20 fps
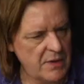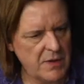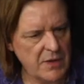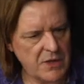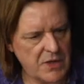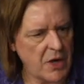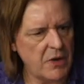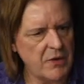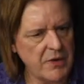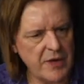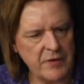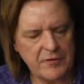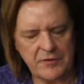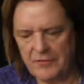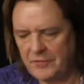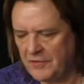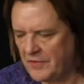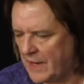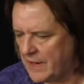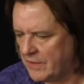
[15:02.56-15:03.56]

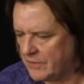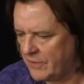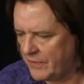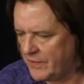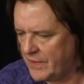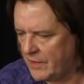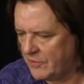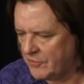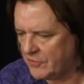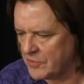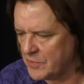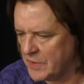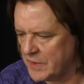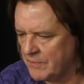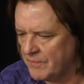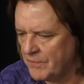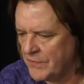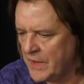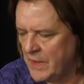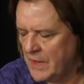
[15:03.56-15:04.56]
cohesive sound on the
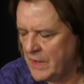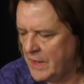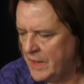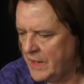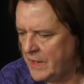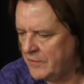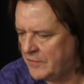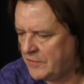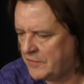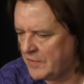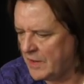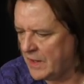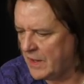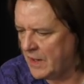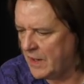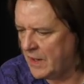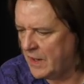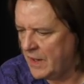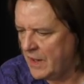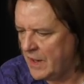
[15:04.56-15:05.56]
instrument is
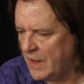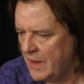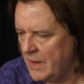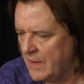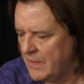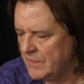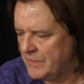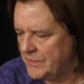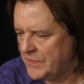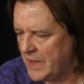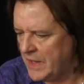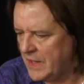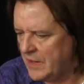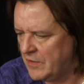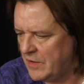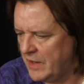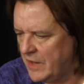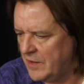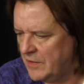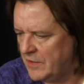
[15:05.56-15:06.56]
uh,
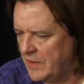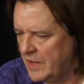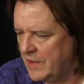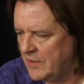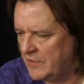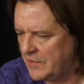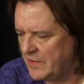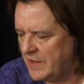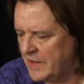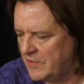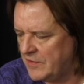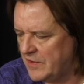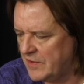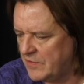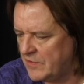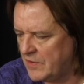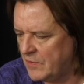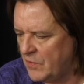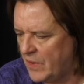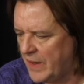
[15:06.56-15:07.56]
is is in
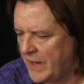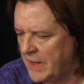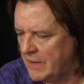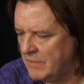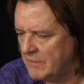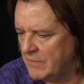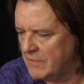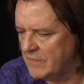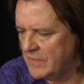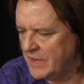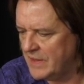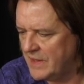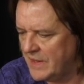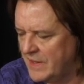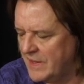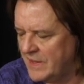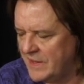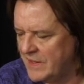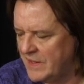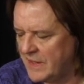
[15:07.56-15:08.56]
some way,
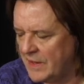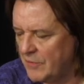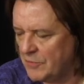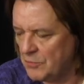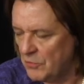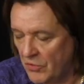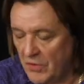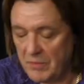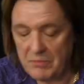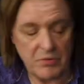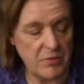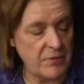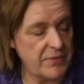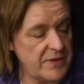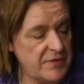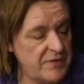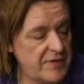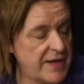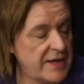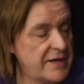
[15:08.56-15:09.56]
you know, it's more important
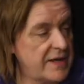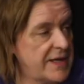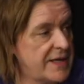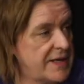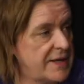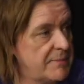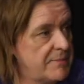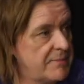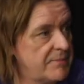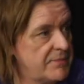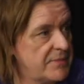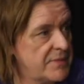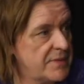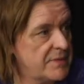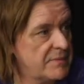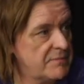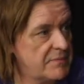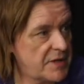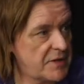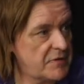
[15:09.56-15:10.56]
than technique. Yeah.
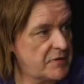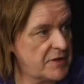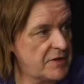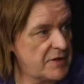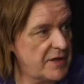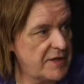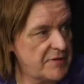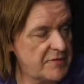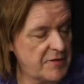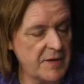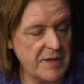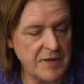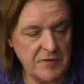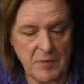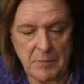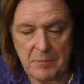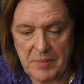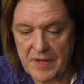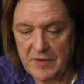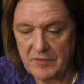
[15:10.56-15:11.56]
Because it's a it's
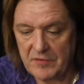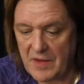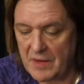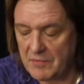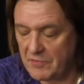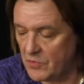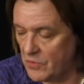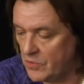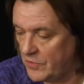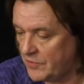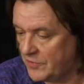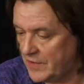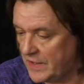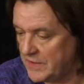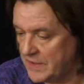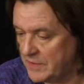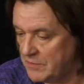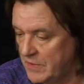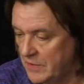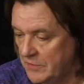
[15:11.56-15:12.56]
a big step towards
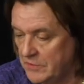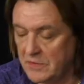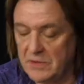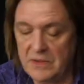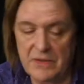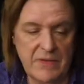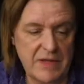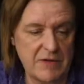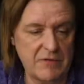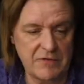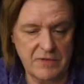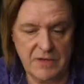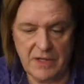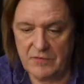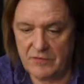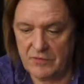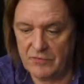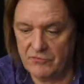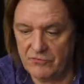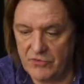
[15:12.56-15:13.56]
sounding musical, and that's
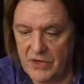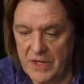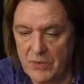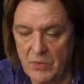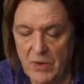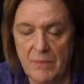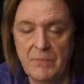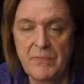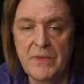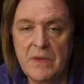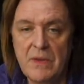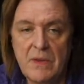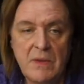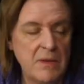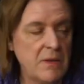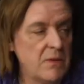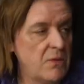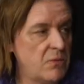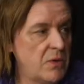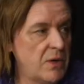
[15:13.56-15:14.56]
that's really what
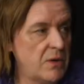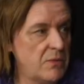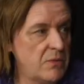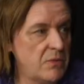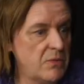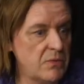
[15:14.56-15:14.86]
what